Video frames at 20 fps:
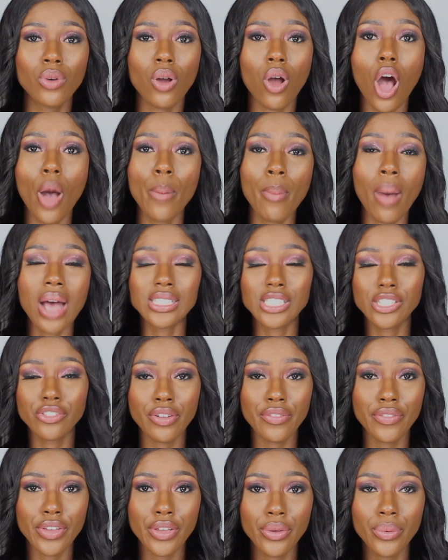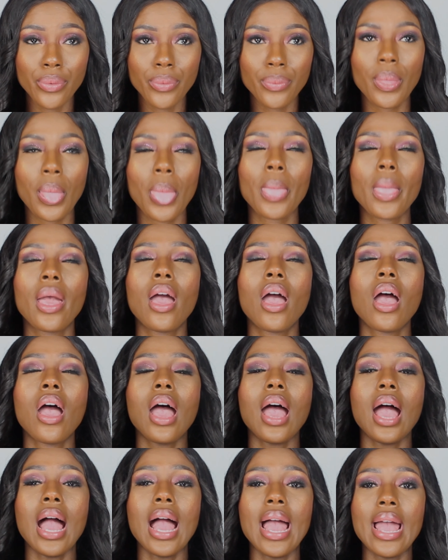unboxing review.
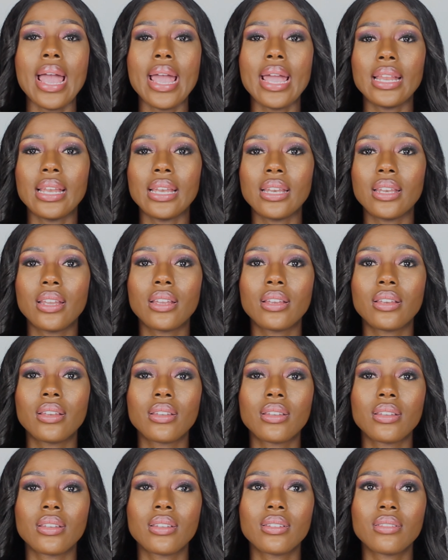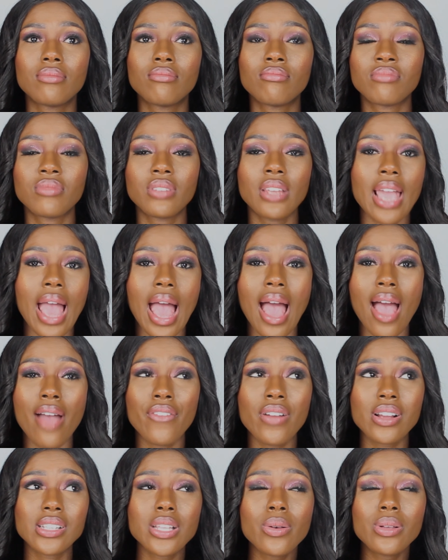And yeah,
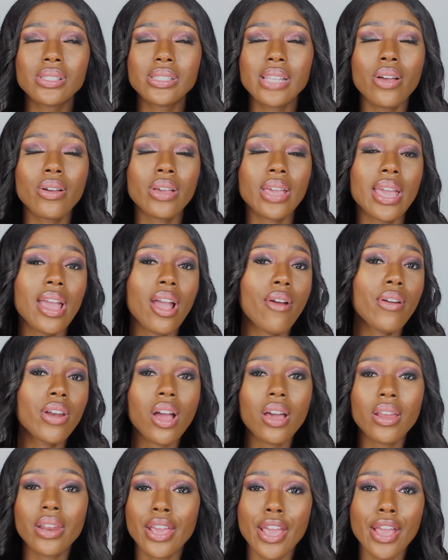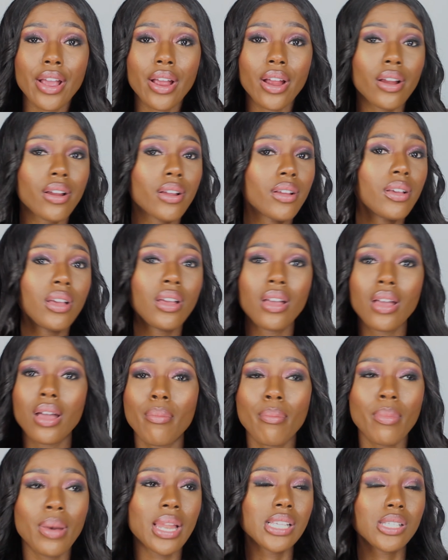at first I was like, okay, I already got it here,
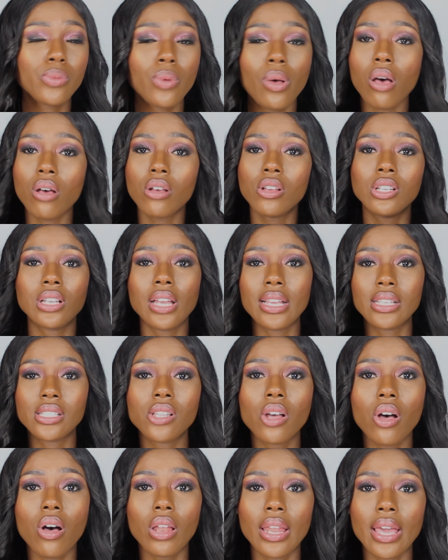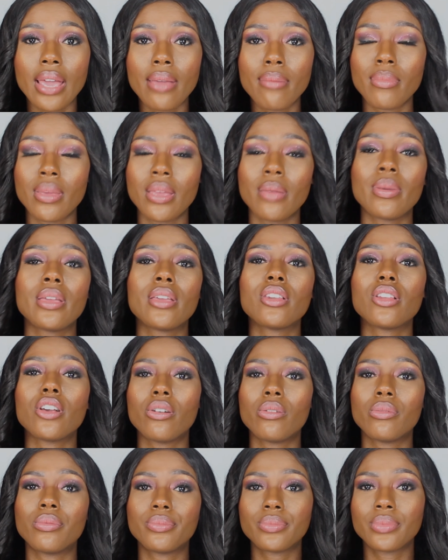might as well install it and maybe, you
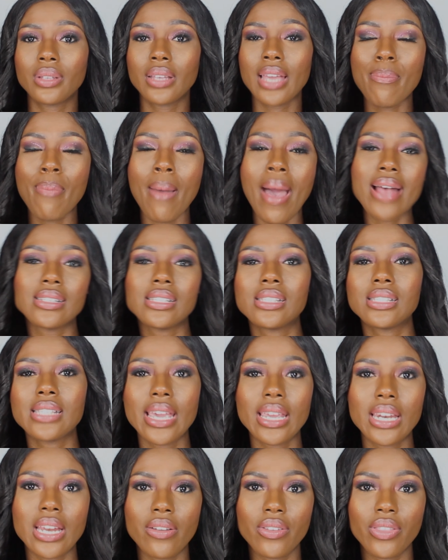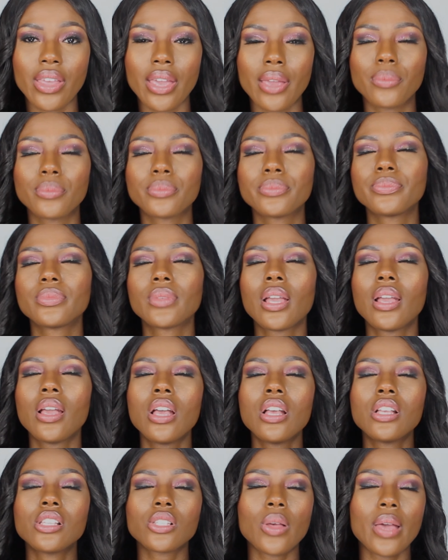know, get past the scent and everything.
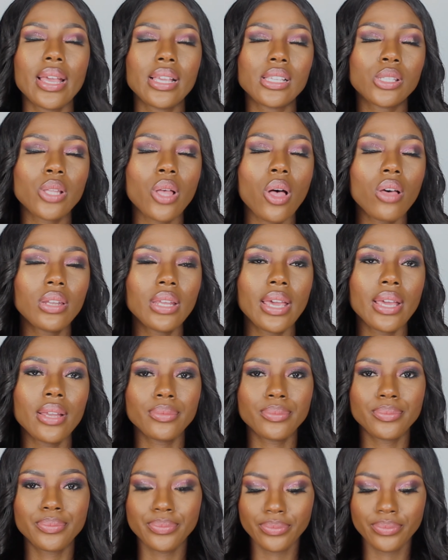So I installed it.